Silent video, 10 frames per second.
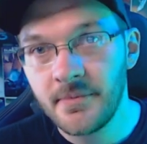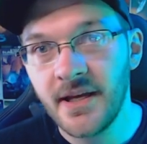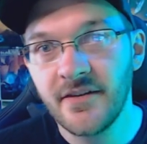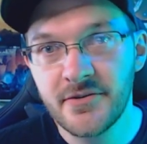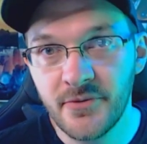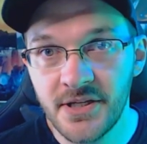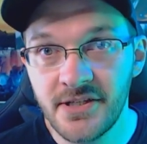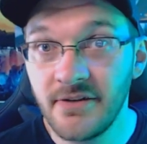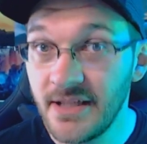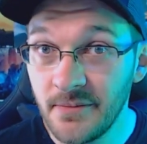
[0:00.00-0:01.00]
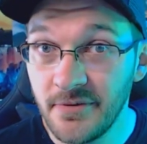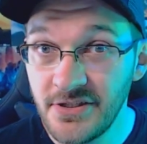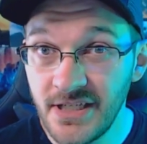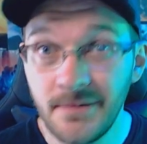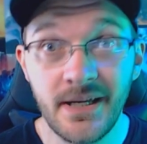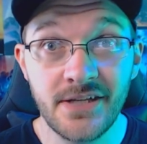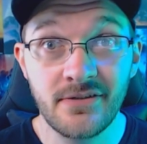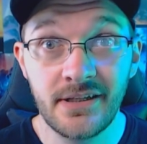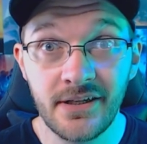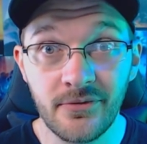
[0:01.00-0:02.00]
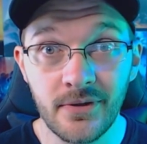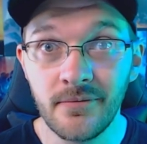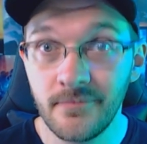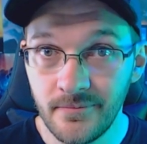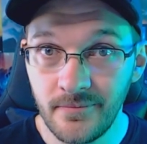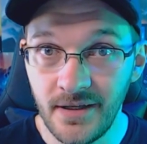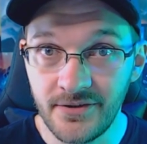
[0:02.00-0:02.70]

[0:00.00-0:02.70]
Thank you very much for watching, greatly appreciate it, catch you on the next one. Peace